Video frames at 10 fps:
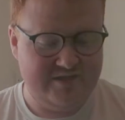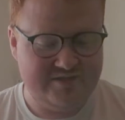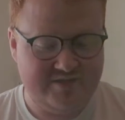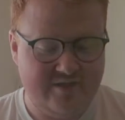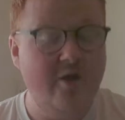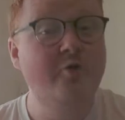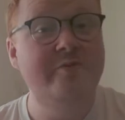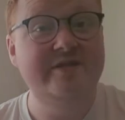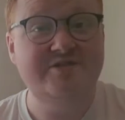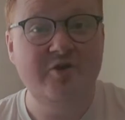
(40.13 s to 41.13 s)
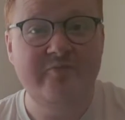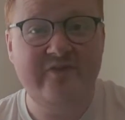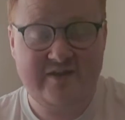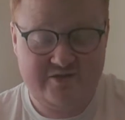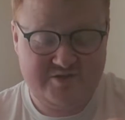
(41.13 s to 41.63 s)
Let's open it up.
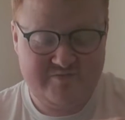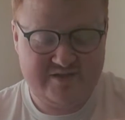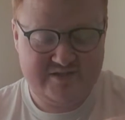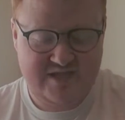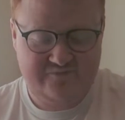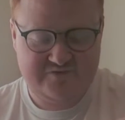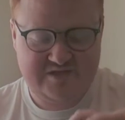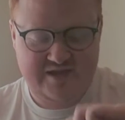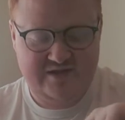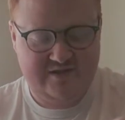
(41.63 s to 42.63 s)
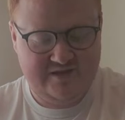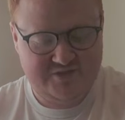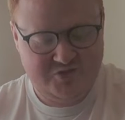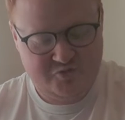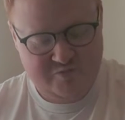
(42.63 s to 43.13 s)
Thank you to Manscaped for sending
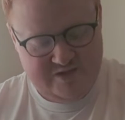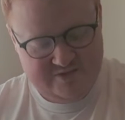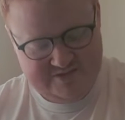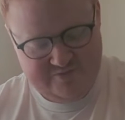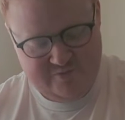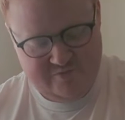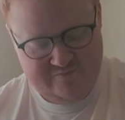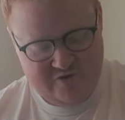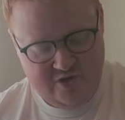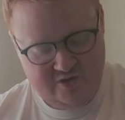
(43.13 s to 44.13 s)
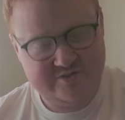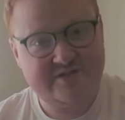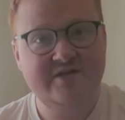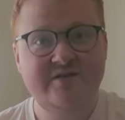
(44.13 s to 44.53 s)
this to me. Let's see what we've got.